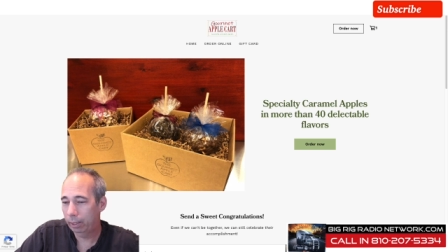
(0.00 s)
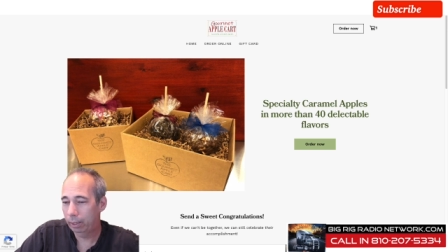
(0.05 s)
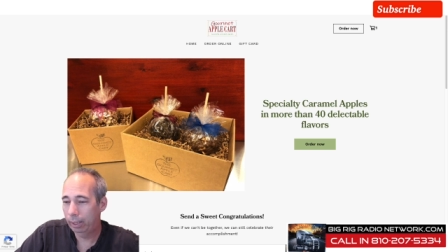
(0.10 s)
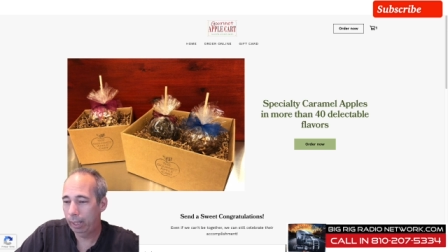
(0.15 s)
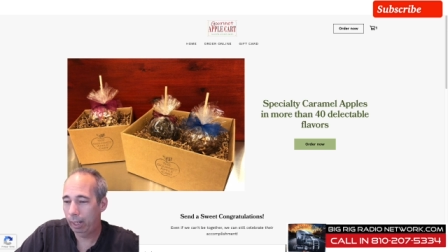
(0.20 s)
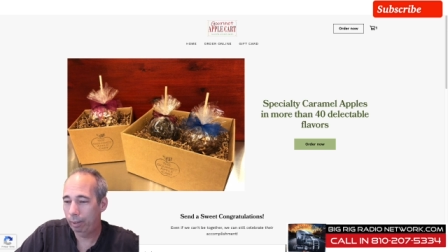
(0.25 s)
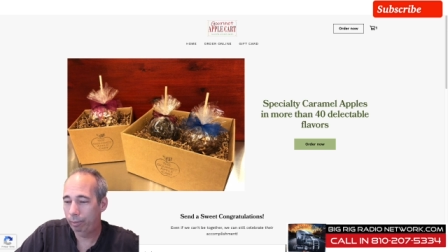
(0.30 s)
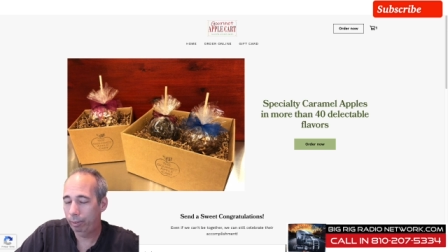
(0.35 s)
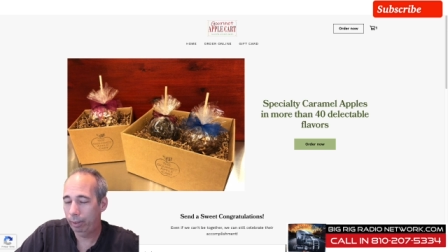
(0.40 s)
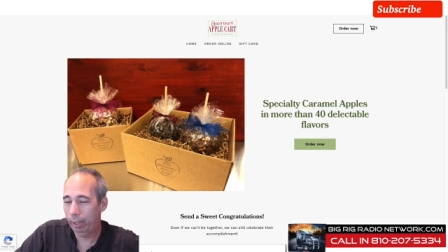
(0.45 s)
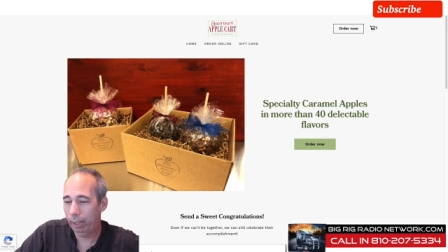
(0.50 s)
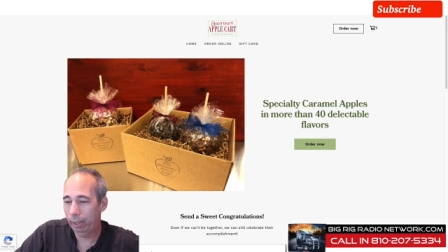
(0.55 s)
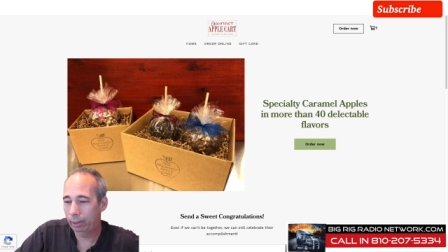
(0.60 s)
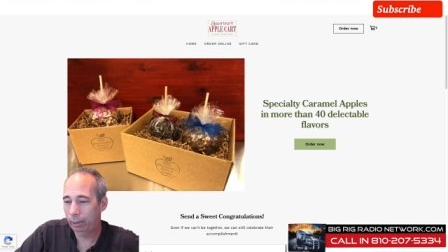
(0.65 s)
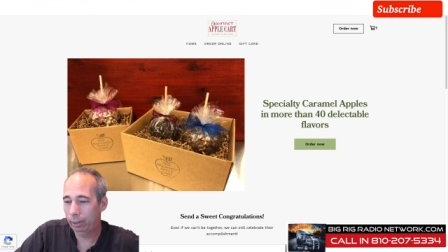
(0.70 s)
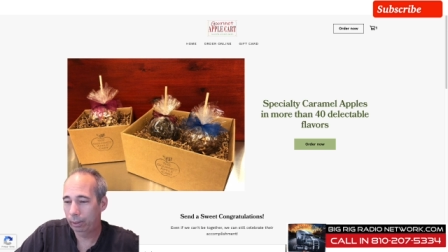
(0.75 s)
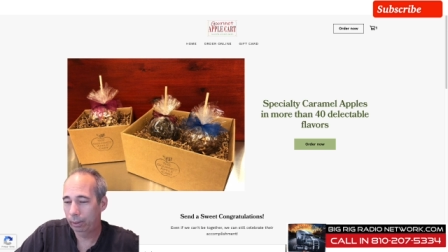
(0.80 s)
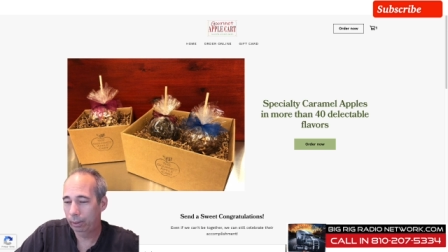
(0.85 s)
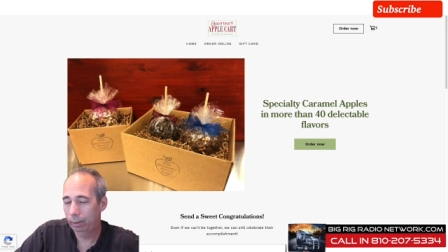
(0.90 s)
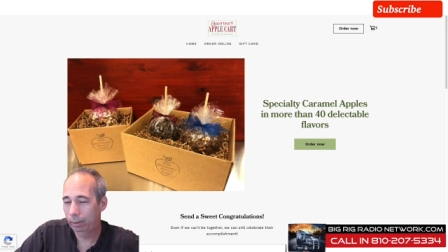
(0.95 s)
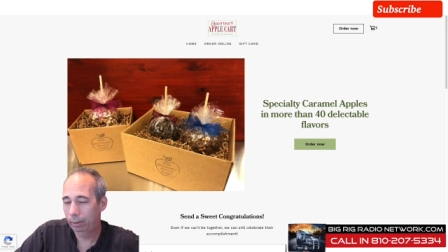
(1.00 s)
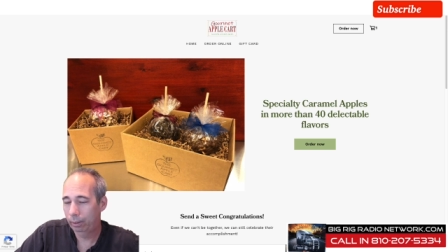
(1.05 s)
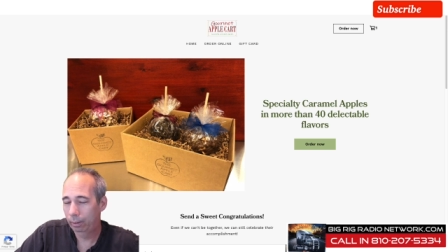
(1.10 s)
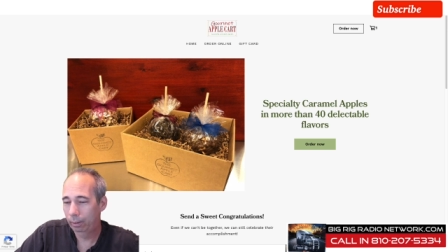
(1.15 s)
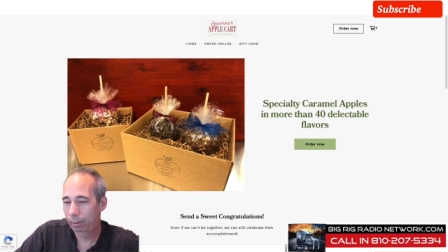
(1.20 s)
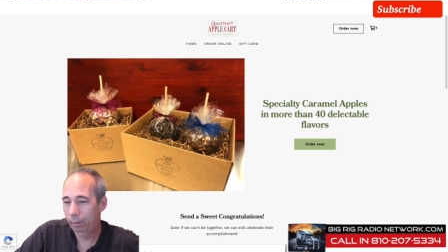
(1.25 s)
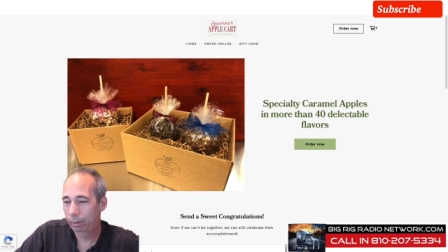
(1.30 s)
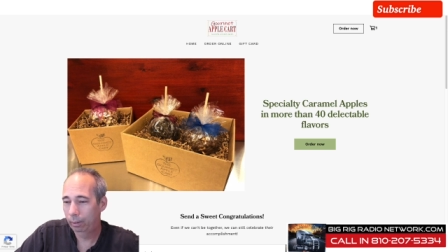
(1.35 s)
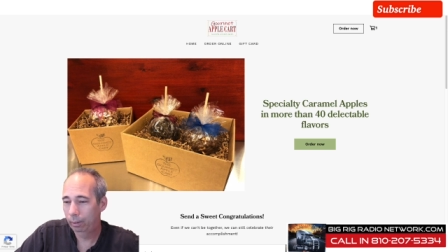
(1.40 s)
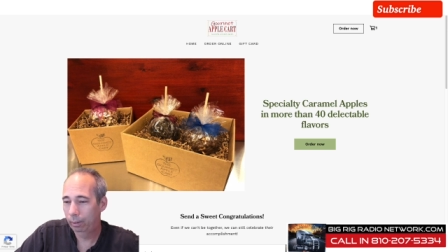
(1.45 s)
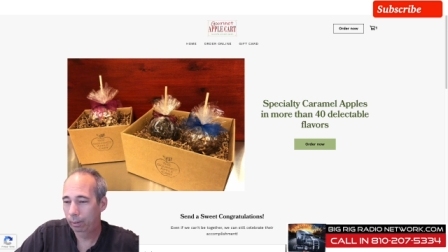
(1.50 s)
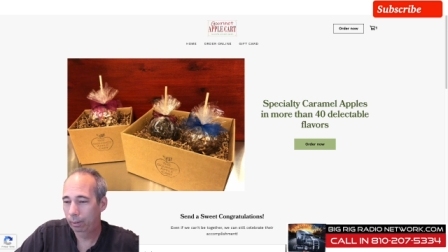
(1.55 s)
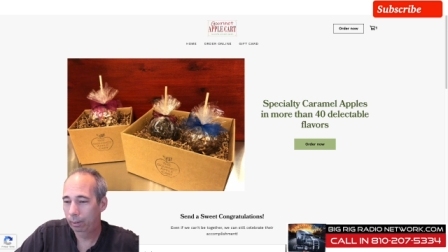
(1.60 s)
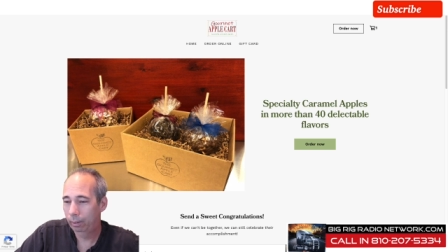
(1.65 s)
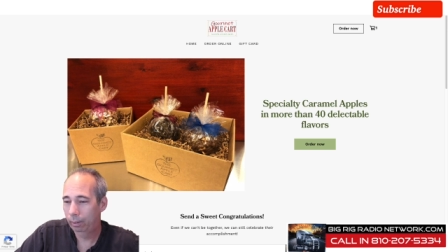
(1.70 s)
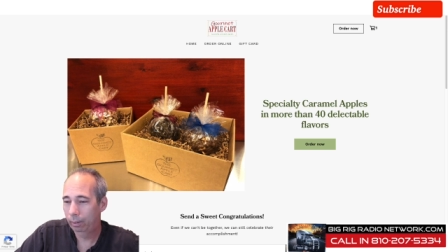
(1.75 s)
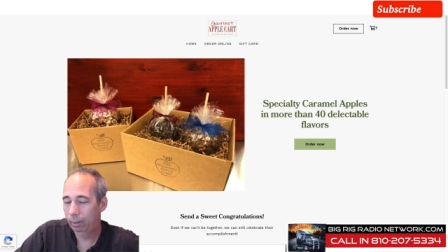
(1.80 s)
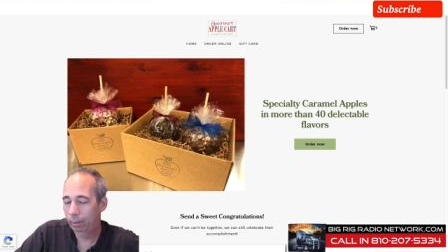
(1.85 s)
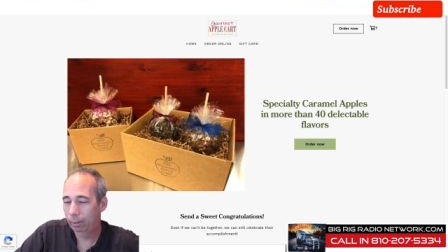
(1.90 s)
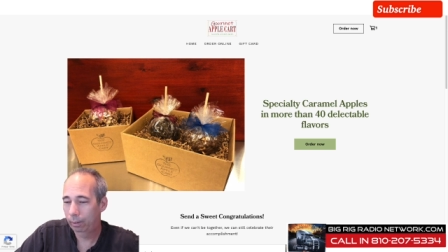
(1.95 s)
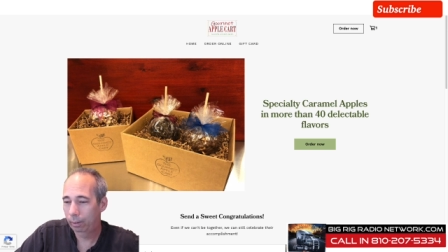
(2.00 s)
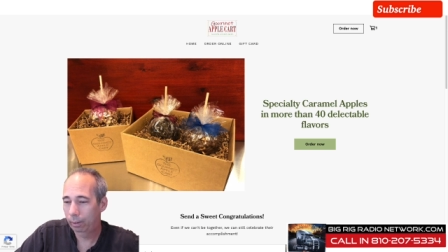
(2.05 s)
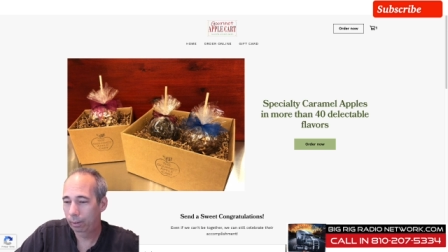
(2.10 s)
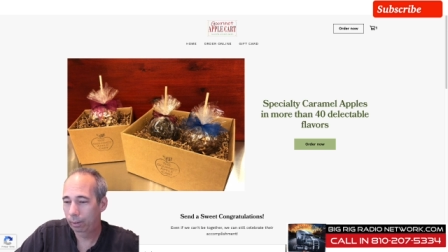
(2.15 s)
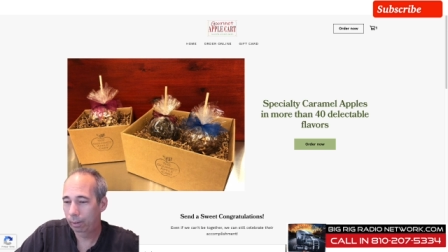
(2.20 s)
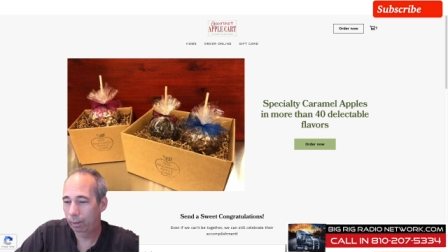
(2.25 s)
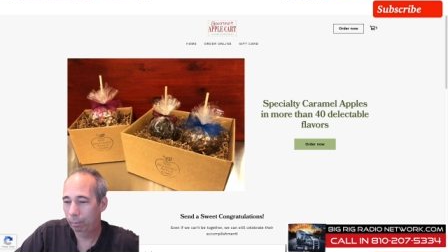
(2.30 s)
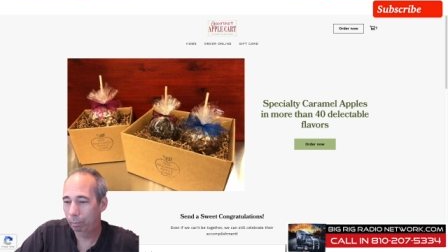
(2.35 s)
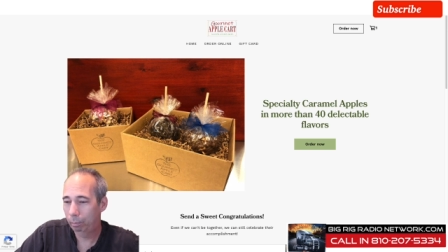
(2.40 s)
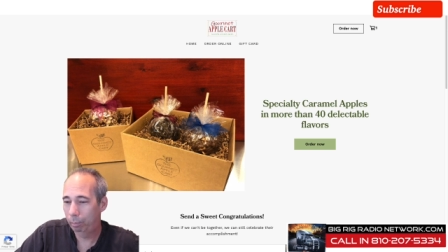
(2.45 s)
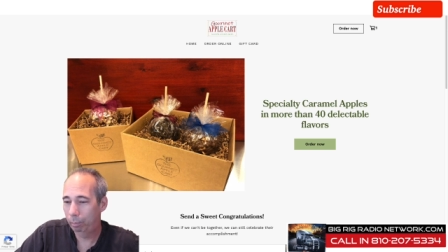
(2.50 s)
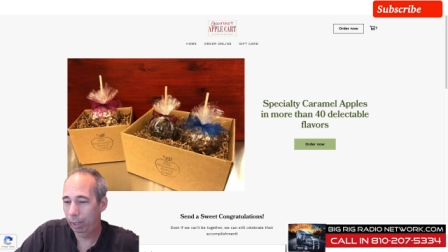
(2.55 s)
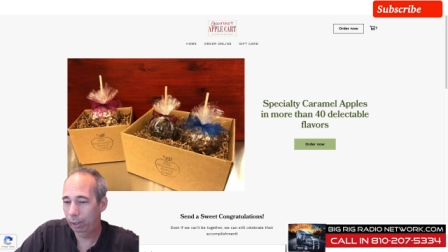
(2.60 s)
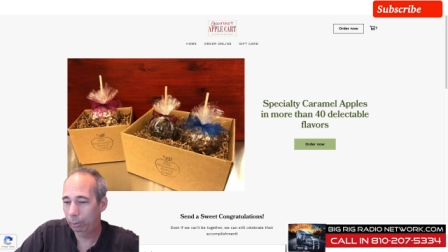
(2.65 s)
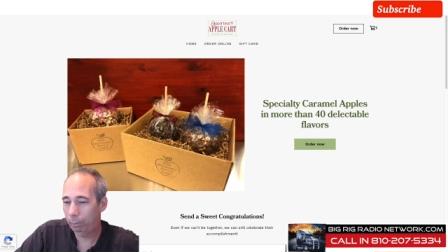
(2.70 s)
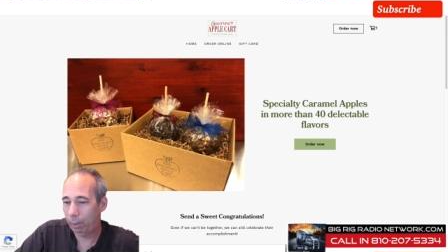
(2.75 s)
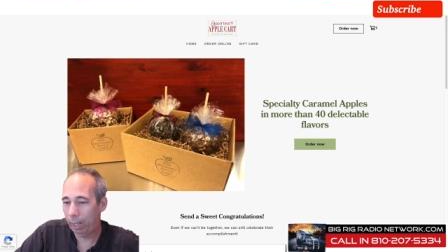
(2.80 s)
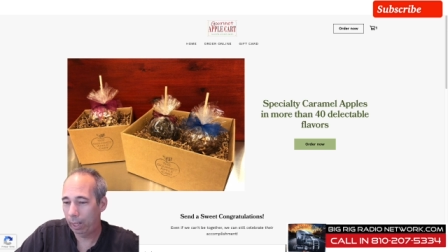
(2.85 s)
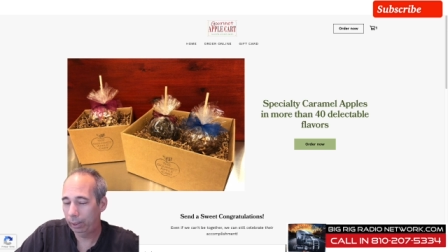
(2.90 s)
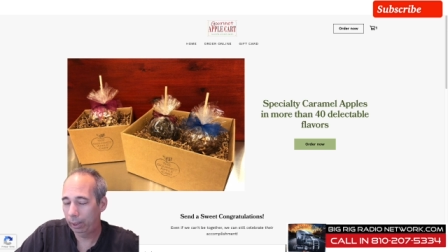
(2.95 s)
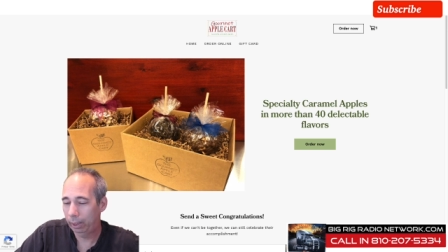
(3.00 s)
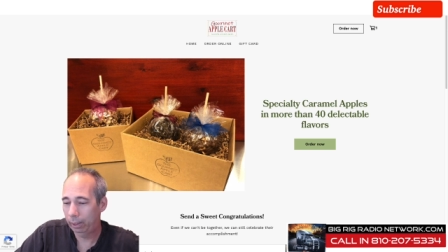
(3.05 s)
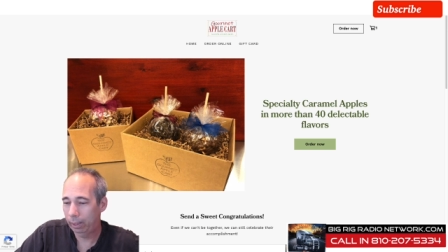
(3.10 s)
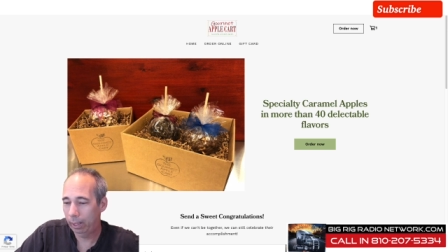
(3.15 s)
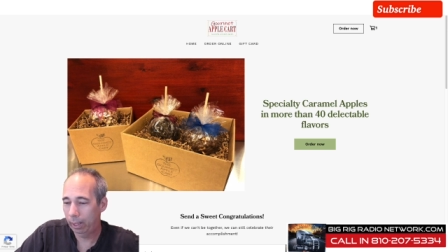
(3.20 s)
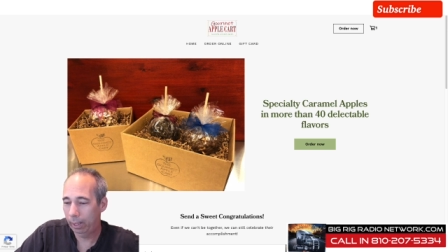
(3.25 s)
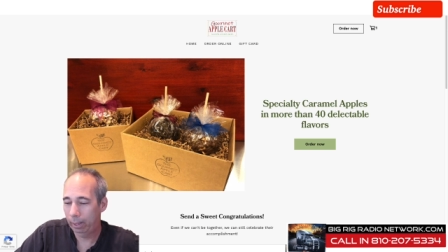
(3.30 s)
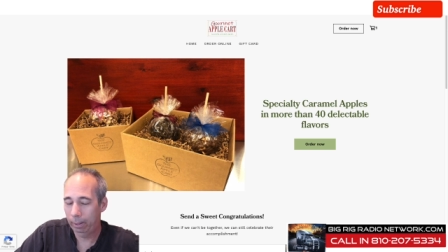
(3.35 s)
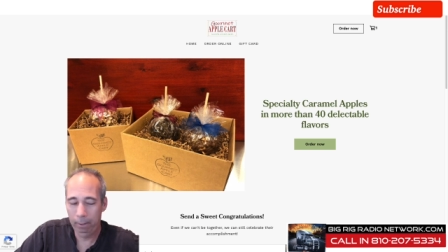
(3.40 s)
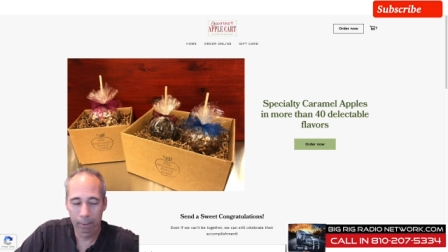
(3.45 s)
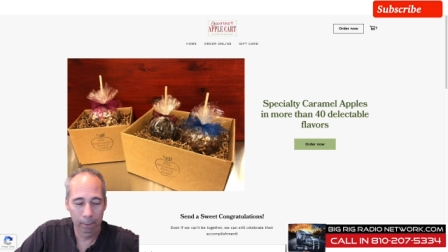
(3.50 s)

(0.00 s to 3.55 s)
Netflix Oh. binge watching thing.